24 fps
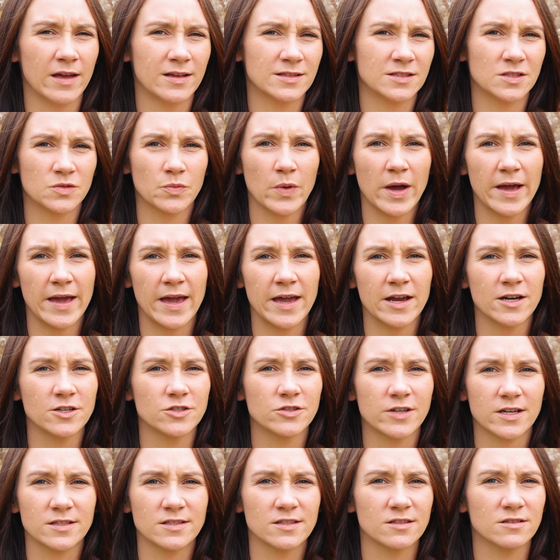It's why
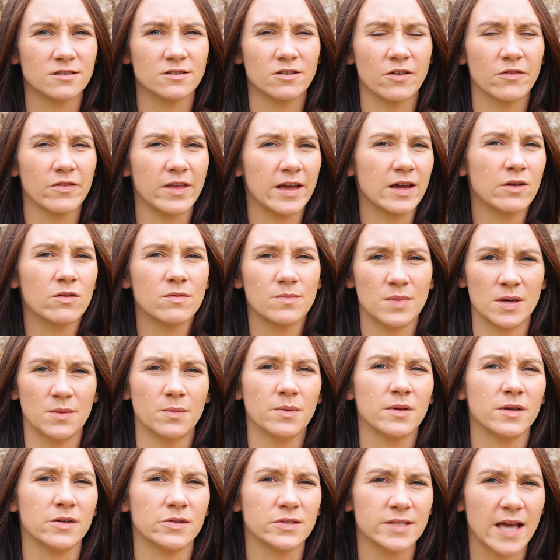hairdressers don't like when
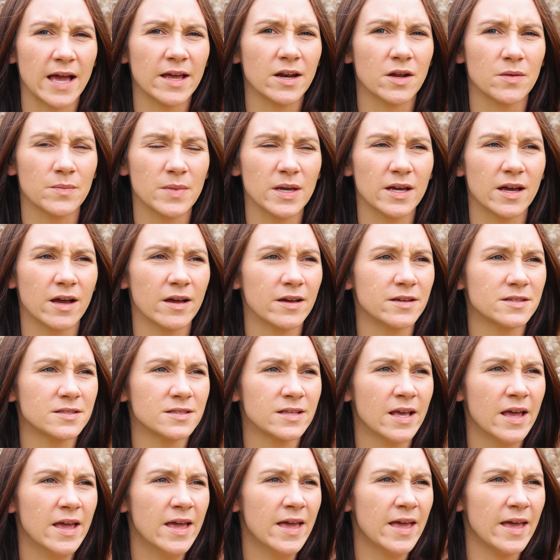people use henna, because